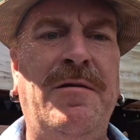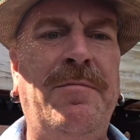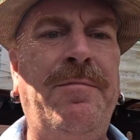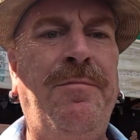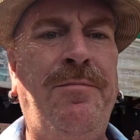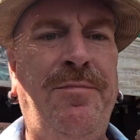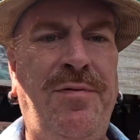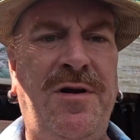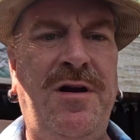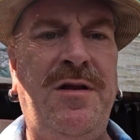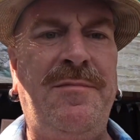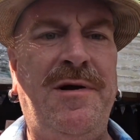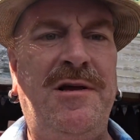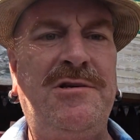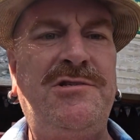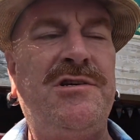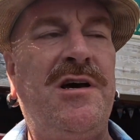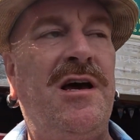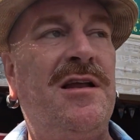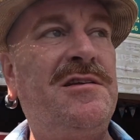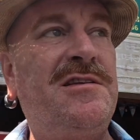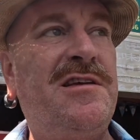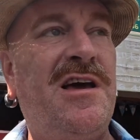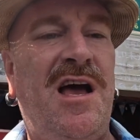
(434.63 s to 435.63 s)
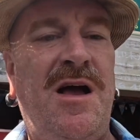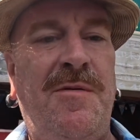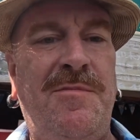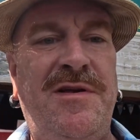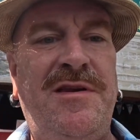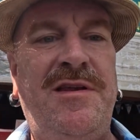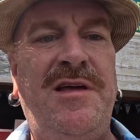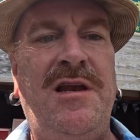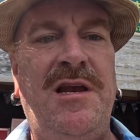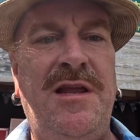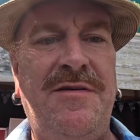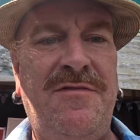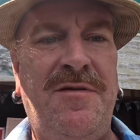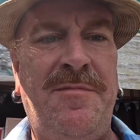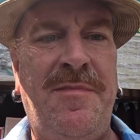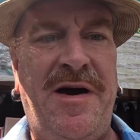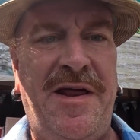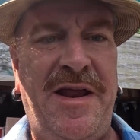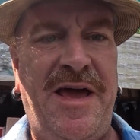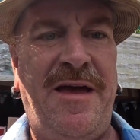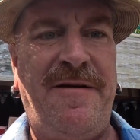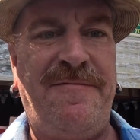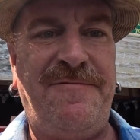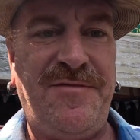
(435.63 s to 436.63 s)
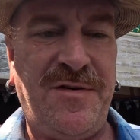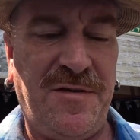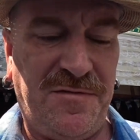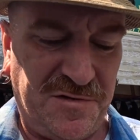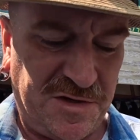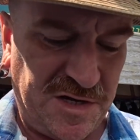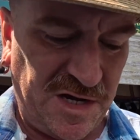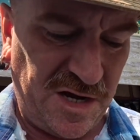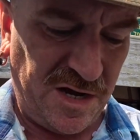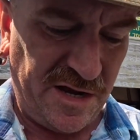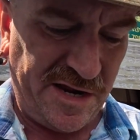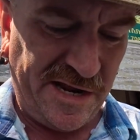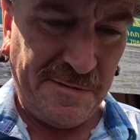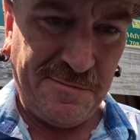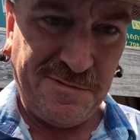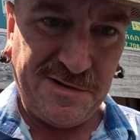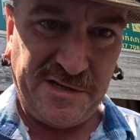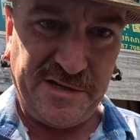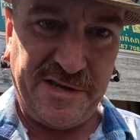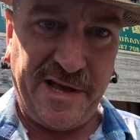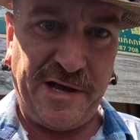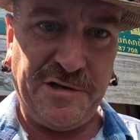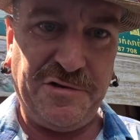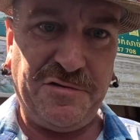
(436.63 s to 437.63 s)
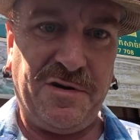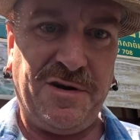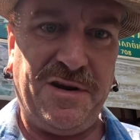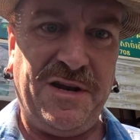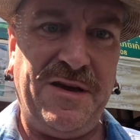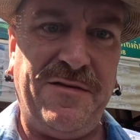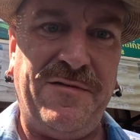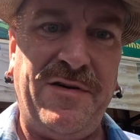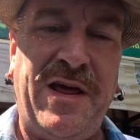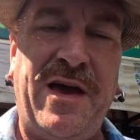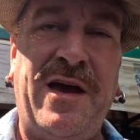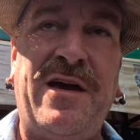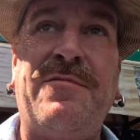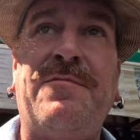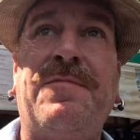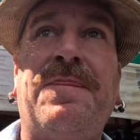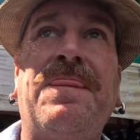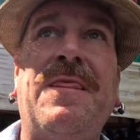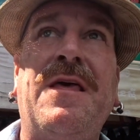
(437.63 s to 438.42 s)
They're pretty much on time. We did leave about 8:15. It was scheduled to leave at 8.